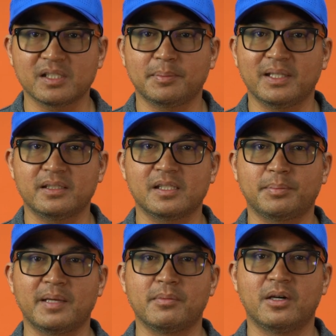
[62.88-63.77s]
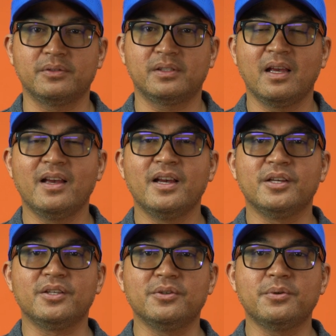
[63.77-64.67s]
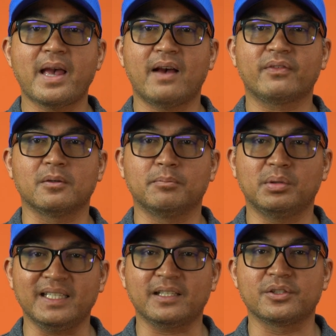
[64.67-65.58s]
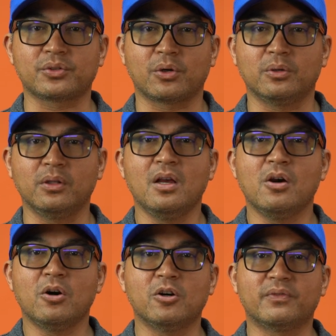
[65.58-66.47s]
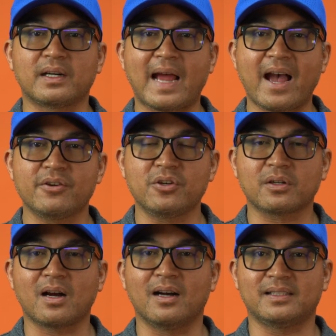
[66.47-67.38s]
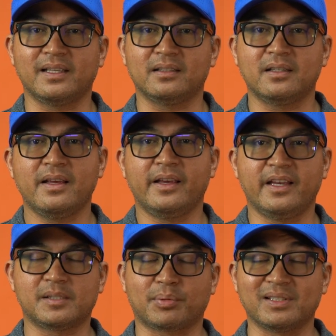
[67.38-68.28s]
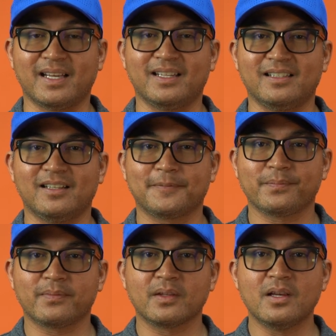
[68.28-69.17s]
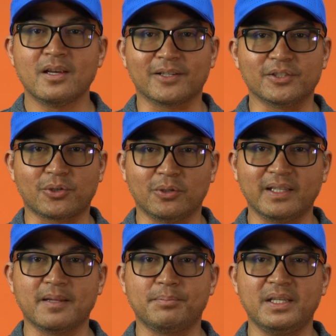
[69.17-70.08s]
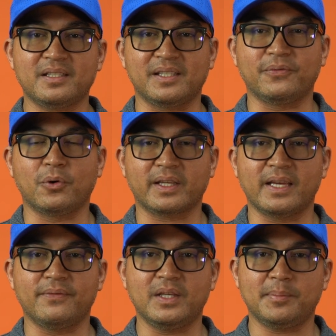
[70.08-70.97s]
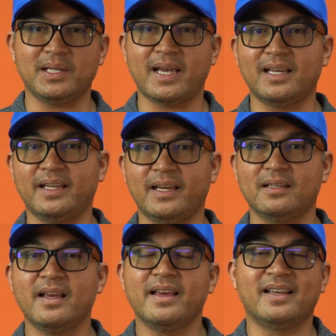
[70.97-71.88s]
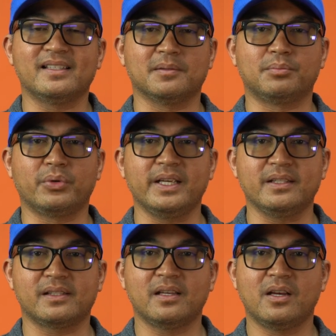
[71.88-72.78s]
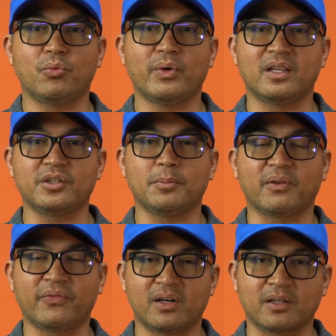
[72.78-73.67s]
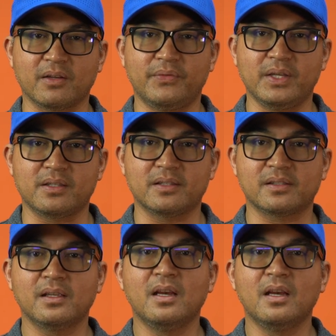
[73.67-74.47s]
split display modes, you have complete control over how your content is presented. Controlling the BG-4K-VP88 is a breeze, whether you prefer convenience